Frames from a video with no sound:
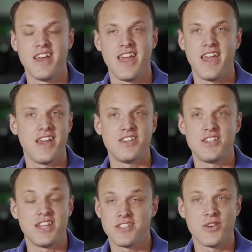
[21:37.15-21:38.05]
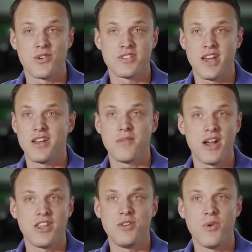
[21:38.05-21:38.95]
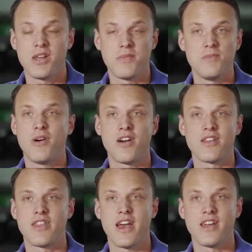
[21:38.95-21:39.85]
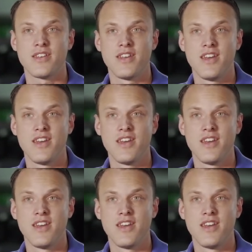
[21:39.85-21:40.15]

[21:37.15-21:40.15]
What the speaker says: and she gets so excited about it. You want to be part of that.